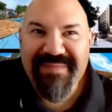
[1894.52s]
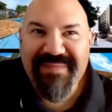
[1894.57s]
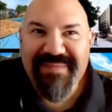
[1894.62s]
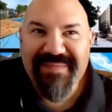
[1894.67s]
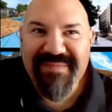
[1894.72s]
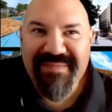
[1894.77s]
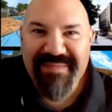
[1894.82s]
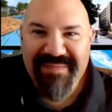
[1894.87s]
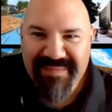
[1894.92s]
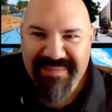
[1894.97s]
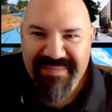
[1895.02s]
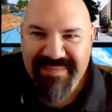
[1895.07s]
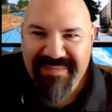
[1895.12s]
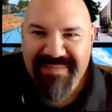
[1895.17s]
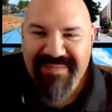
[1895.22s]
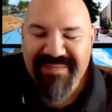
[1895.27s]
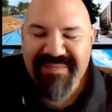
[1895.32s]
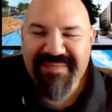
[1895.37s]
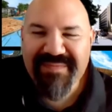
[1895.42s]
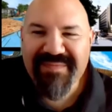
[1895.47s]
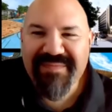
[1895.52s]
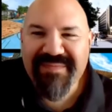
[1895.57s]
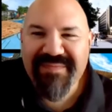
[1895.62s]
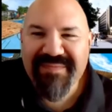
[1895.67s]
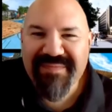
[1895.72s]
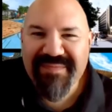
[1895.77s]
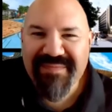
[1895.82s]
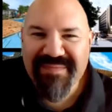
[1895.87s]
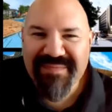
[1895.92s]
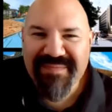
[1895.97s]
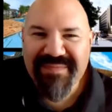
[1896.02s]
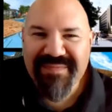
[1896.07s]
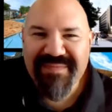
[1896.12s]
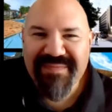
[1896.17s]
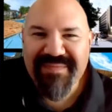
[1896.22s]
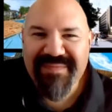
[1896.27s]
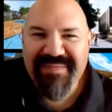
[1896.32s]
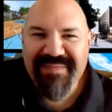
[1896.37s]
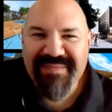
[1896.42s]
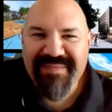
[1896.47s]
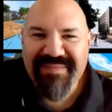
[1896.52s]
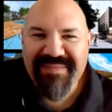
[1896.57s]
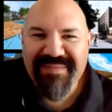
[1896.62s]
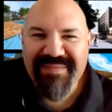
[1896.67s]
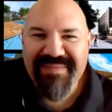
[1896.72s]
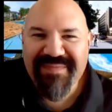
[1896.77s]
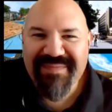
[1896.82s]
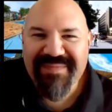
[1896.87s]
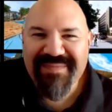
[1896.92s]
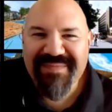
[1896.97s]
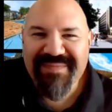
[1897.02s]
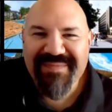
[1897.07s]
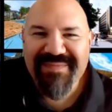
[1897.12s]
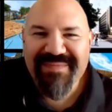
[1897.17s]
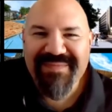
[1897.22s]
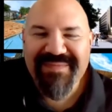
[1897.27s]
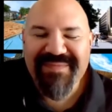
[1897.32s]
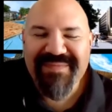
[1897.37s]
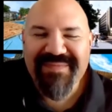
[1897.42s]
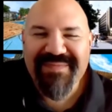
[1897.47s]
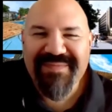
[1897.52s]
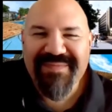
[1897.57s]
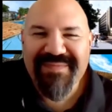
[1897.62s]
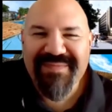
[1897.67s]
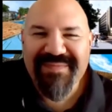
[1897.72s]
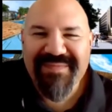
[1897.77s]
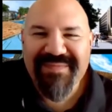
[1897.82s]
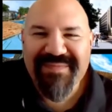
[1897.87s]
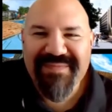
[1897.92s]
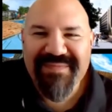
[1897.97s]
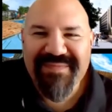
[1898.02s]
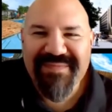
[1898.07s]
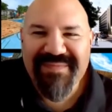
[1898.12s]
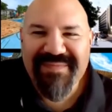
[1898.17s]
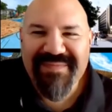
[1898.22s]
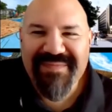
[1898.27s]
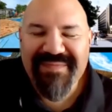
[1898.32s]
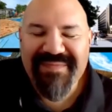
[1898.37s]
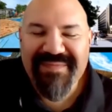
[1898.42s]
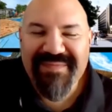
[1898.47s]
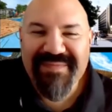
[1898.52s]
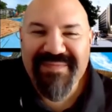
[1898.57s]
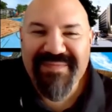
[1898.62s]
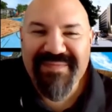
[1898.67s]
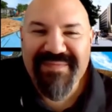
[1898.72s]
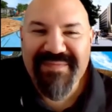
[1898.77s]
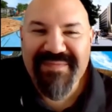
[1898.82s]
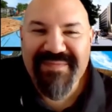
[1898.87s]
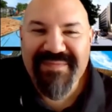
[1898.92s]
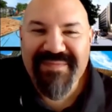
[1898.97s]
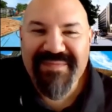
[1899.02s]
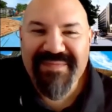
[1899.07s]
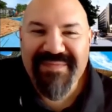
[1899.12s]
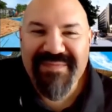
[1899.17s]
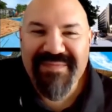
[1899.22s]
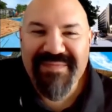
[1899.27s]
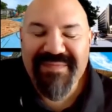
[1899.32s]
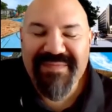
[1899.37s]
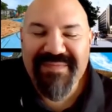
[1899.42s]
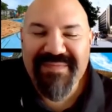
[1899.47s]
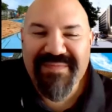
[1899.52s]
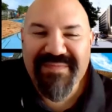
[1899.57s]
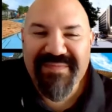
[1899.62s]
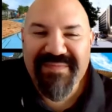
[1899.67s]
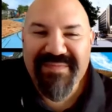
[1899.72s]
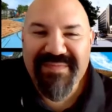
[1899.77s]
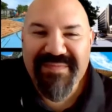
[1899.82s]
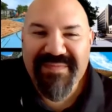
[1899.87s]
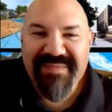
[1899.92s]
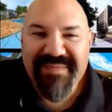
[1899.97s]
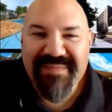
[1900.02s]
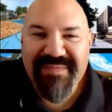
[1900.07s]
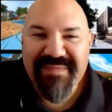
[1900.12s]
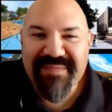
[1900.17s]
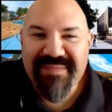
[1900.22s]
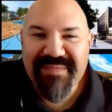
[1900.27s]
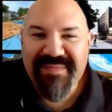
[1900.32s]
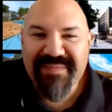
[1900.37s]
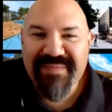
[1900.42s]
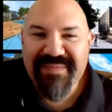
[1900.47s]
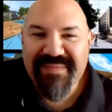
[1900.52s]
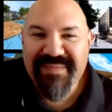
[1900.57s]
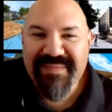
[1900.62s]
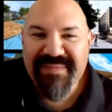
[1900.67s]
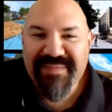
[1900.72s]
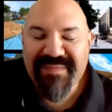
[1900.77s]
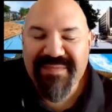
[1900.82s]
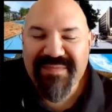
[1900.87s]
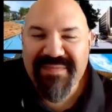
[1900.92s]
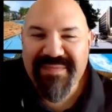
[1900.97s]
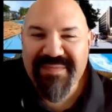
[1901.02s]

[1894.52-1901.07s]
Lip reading: [no speech]